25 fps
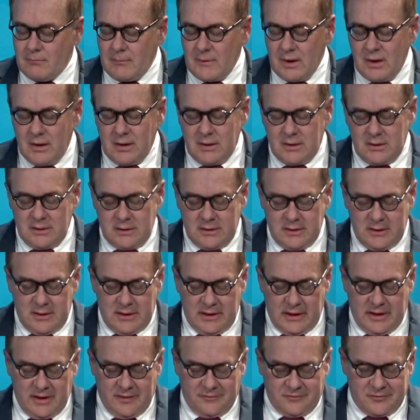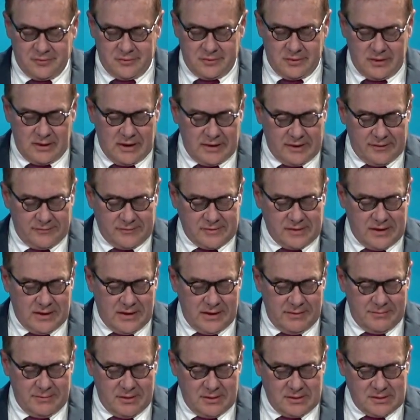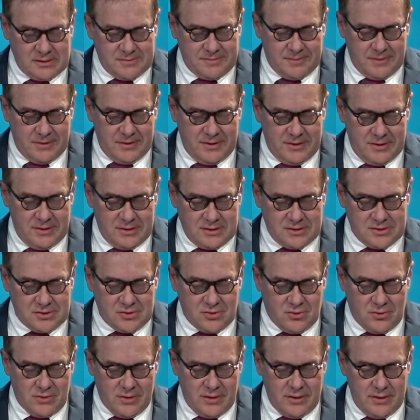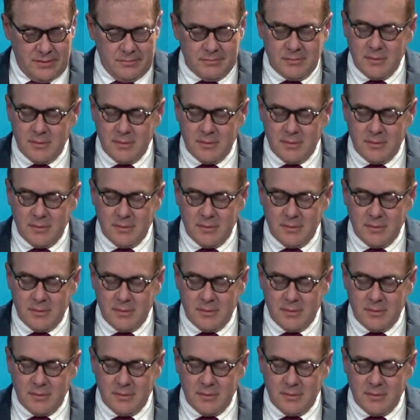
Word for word: And uh, after a lot of time, and I'll spare you the story,